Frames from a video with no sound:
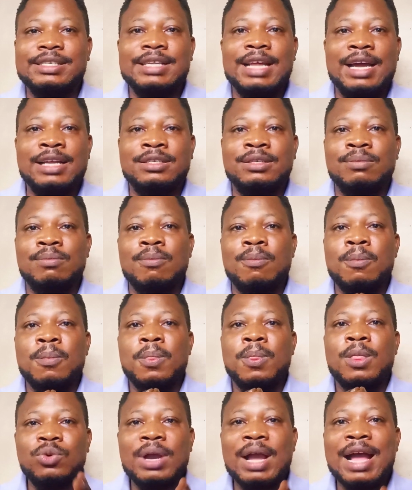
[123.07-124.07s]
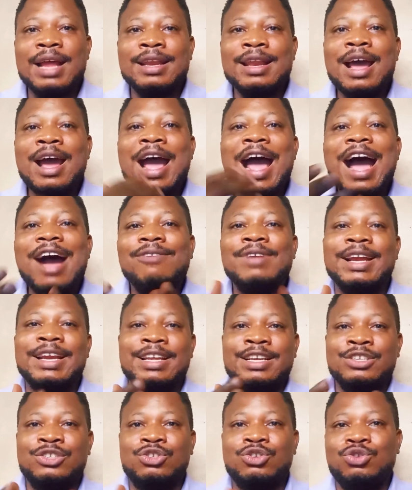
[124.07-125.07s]
is that you cannot have
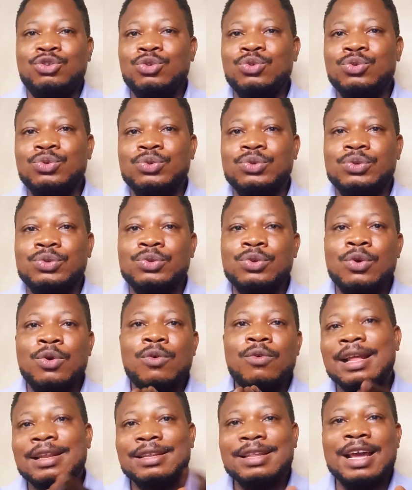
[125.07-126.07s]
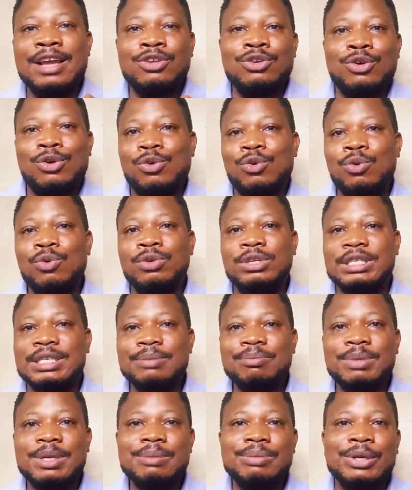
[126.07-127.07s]
an excuse than your goal
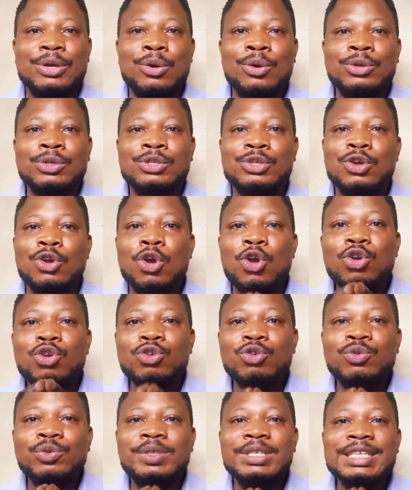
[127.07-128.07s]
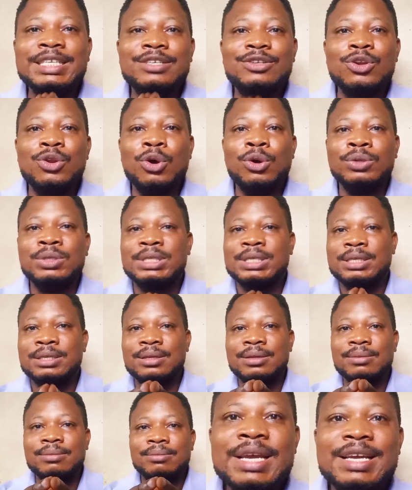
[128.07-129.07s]
simply because you did not
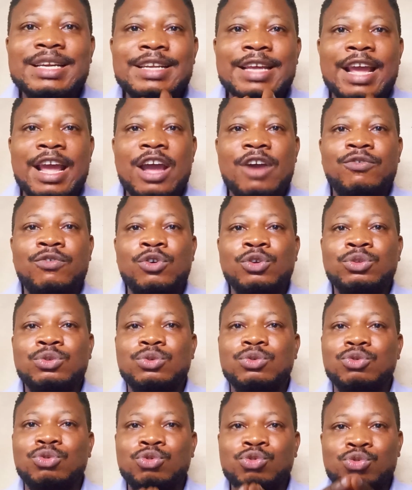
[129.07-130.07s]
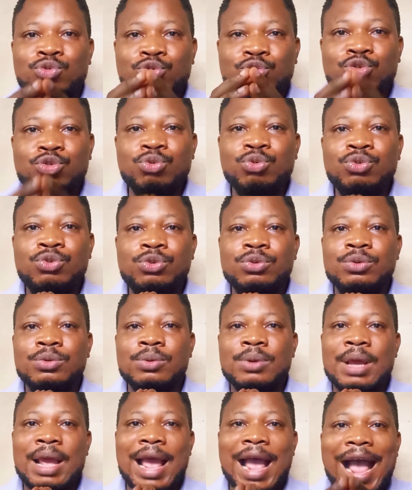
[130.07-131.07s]
make the effort to choose
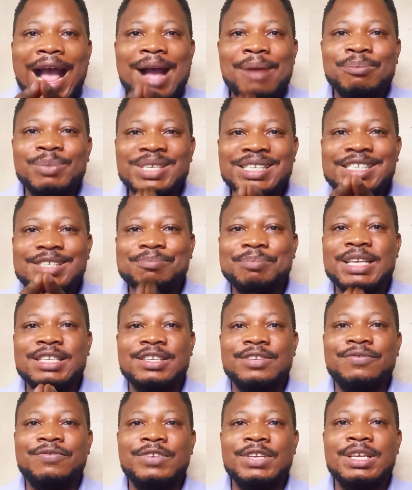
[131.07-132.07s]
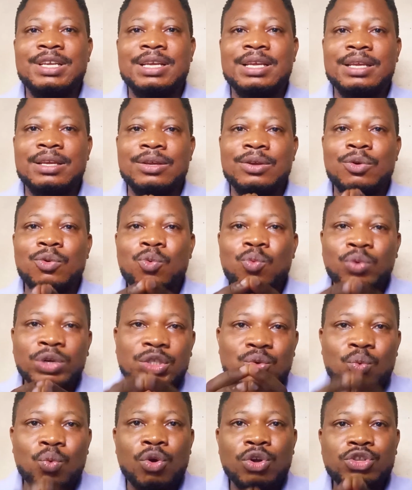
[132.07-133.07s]
and be specific
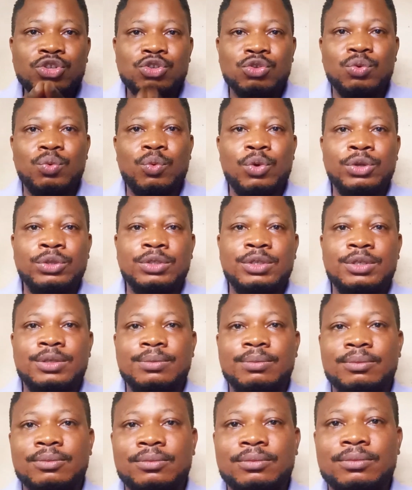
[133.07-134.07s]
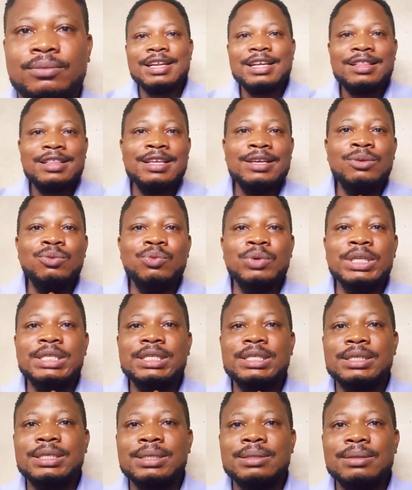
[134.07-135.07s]
with what you want. Another thing
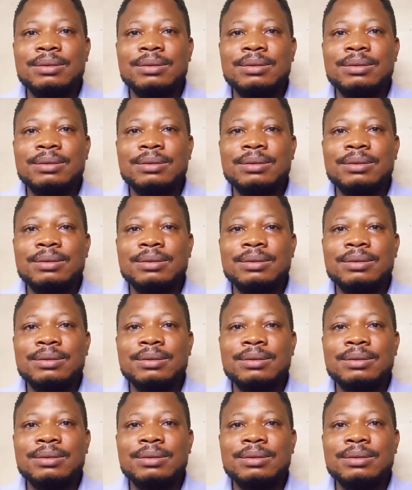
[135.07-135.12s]
with